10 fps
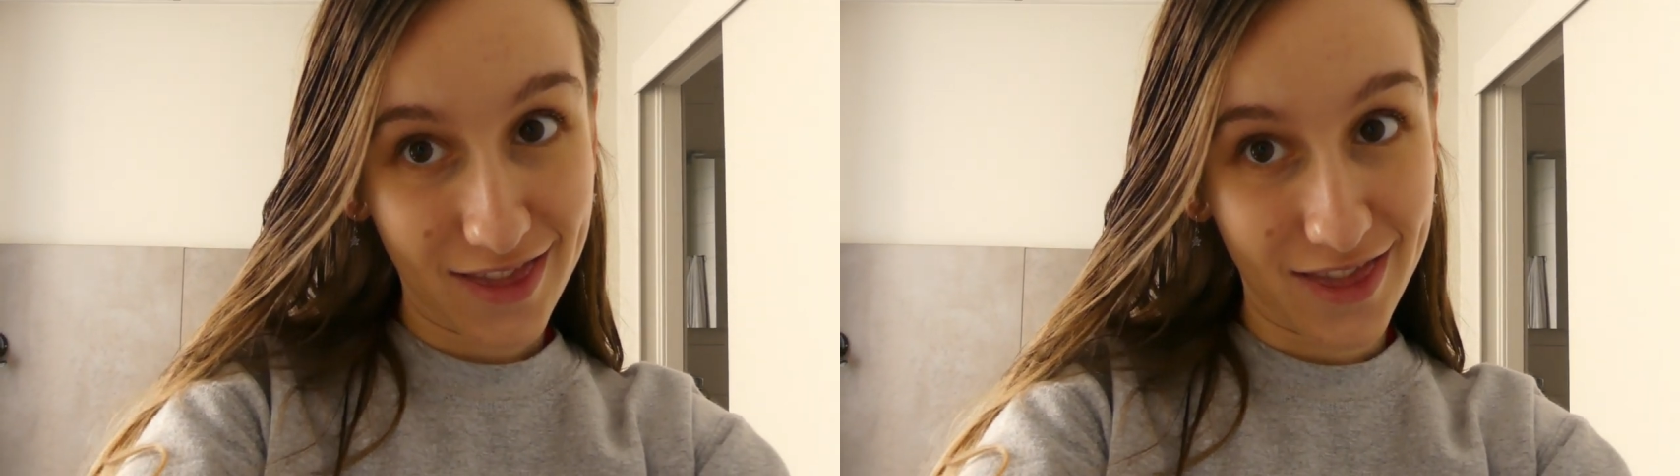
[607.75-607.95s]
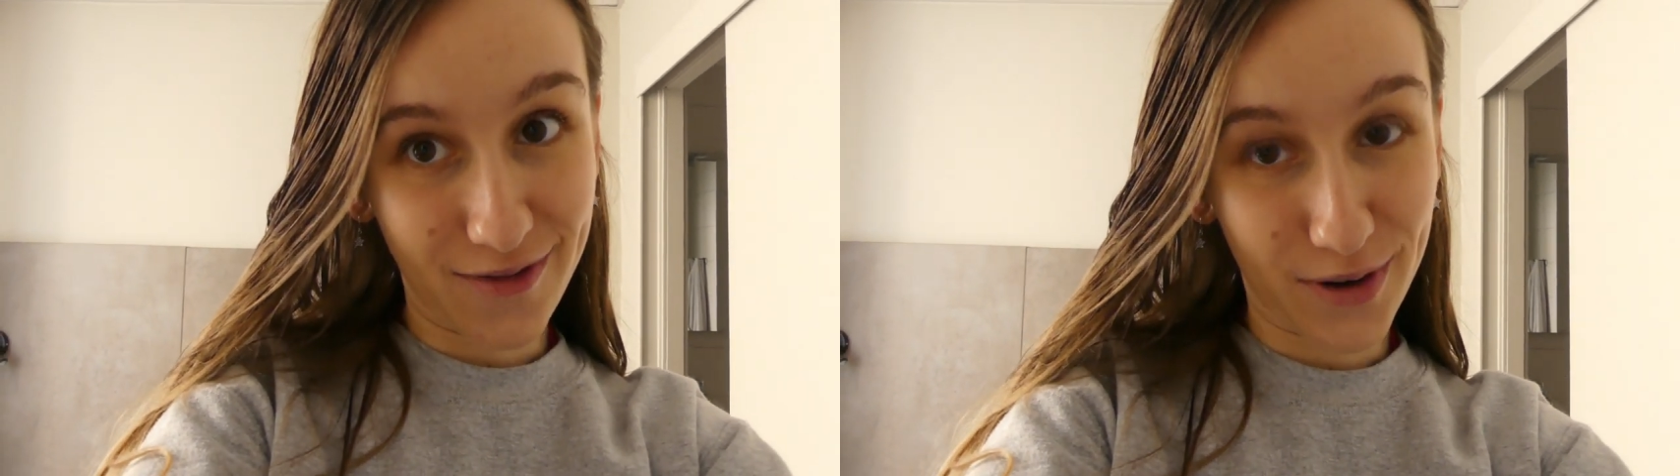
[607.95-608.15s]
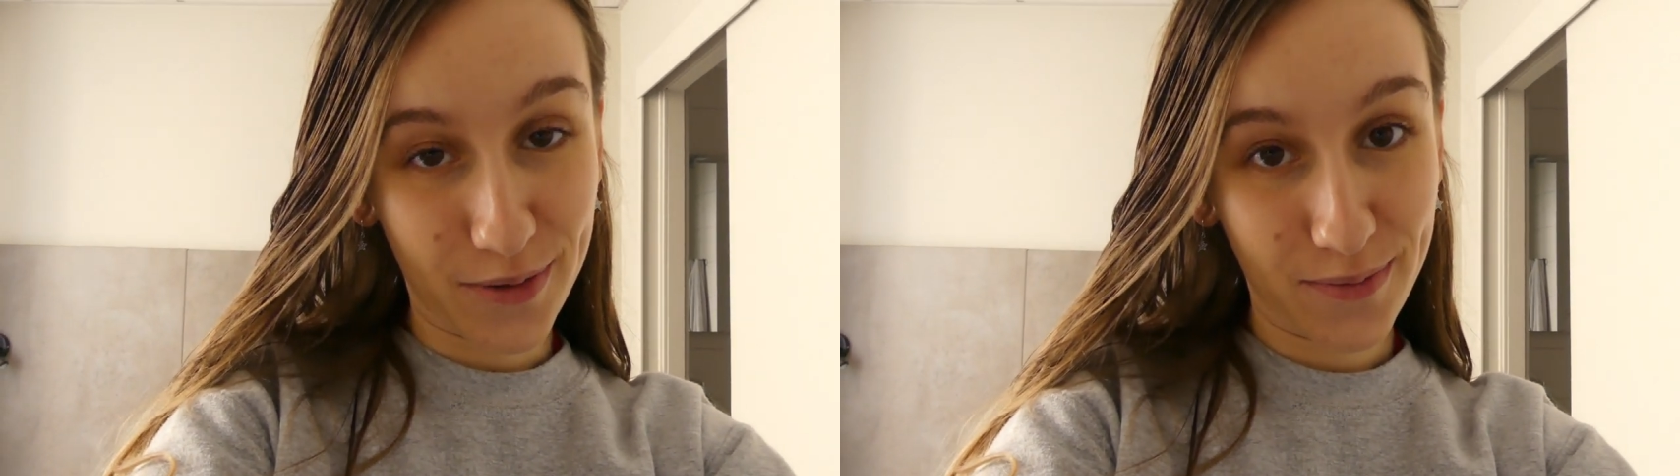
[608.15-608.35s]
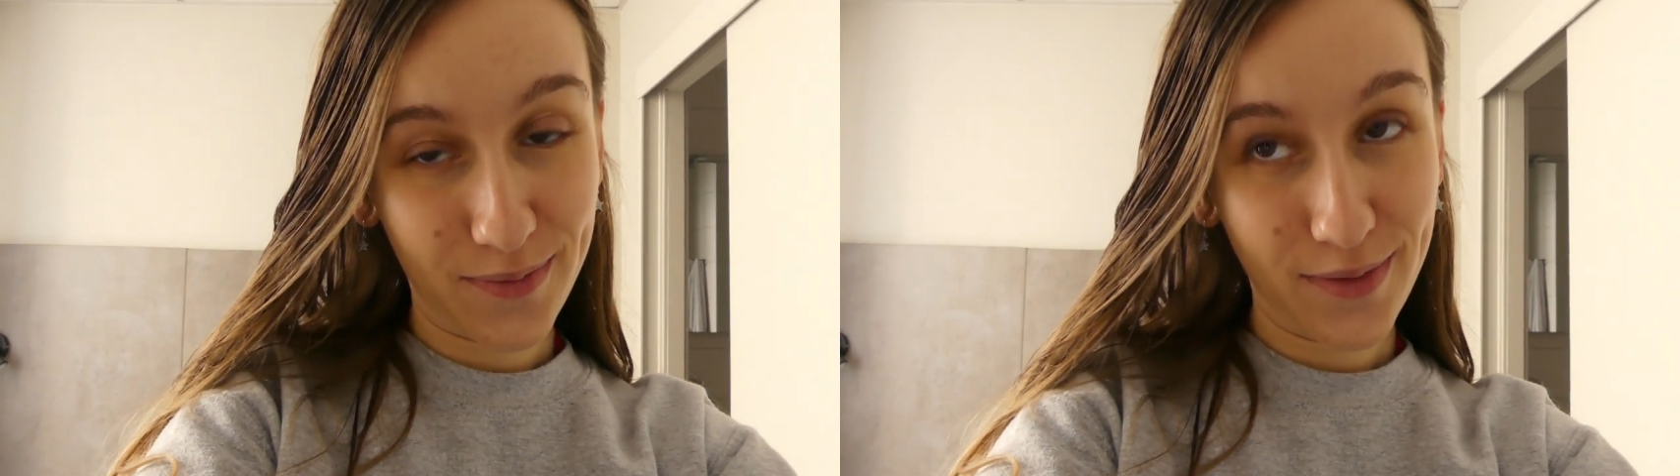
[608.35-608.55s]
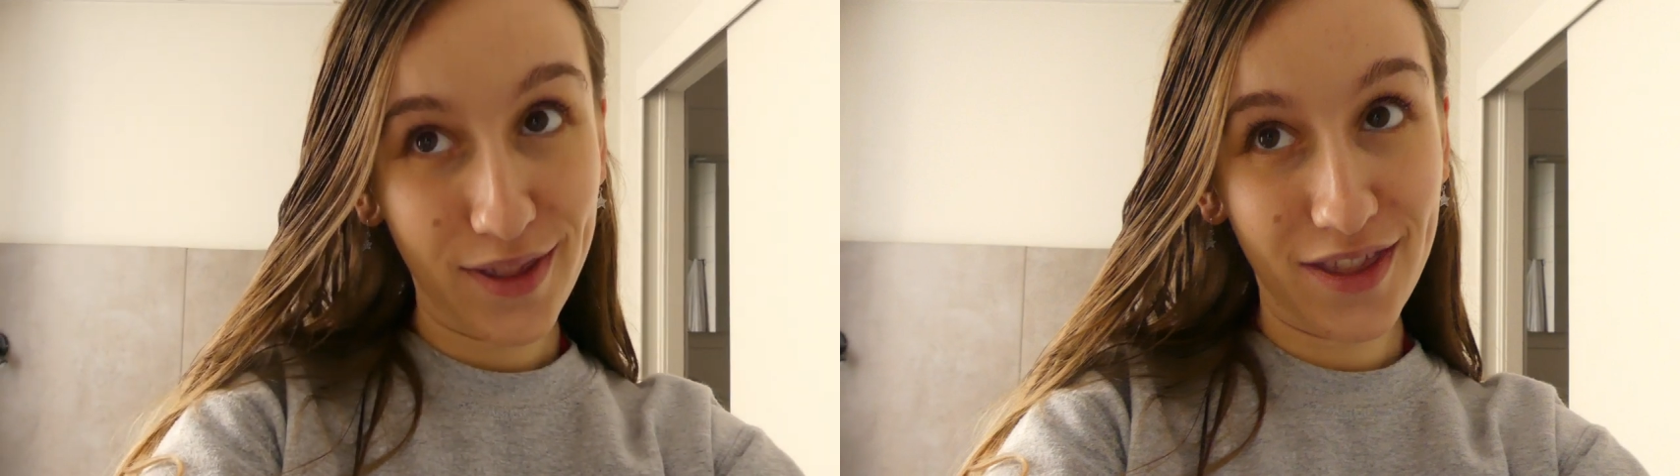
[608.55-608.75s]
the room,
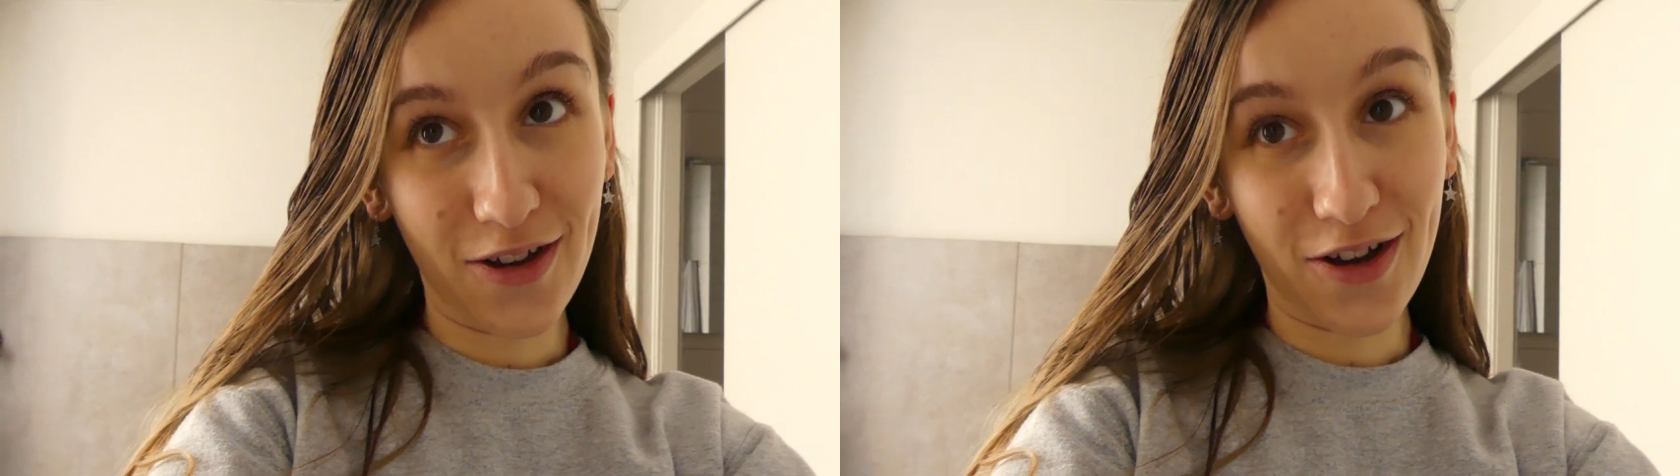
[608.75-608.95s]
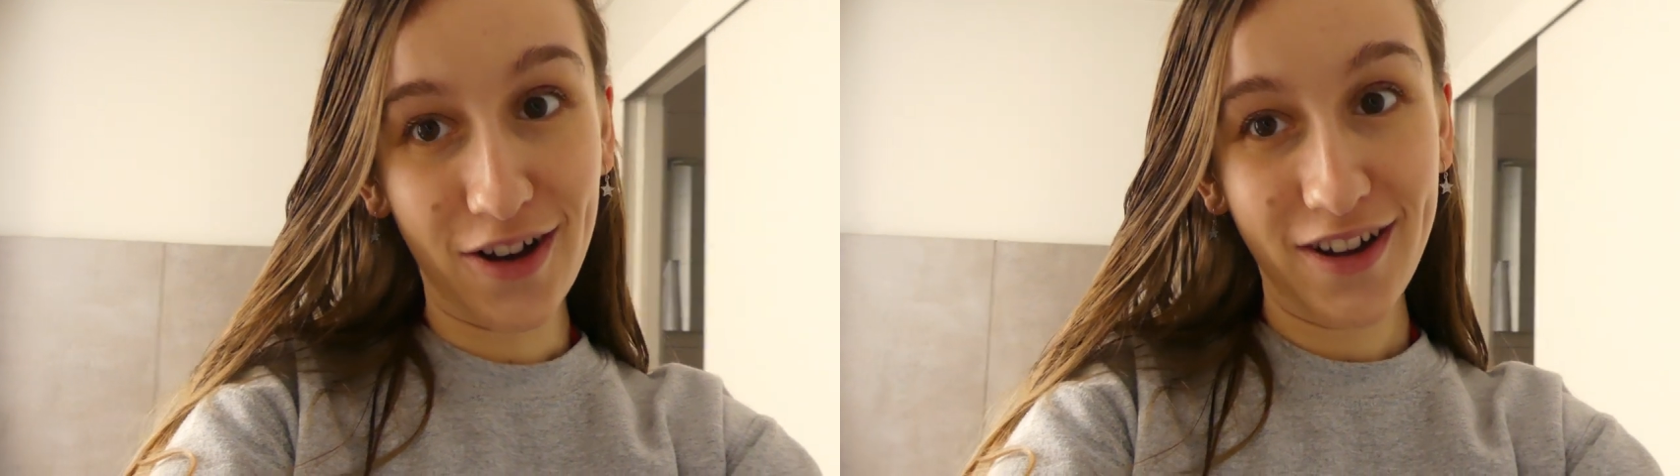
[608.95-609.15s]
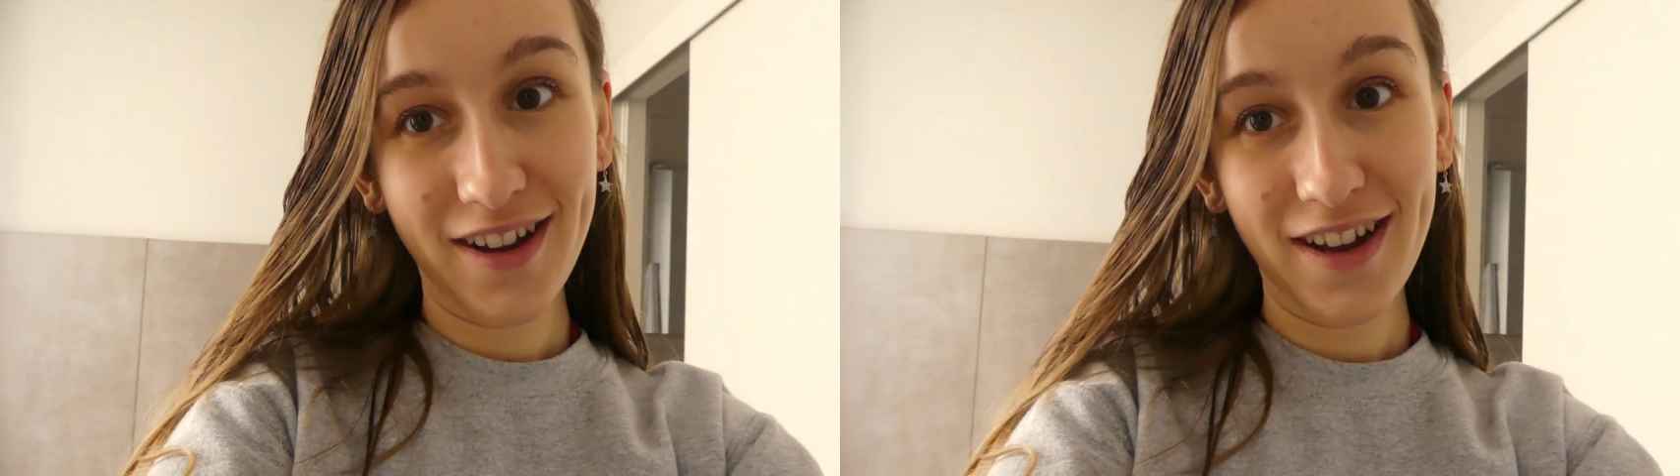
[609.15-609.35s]
not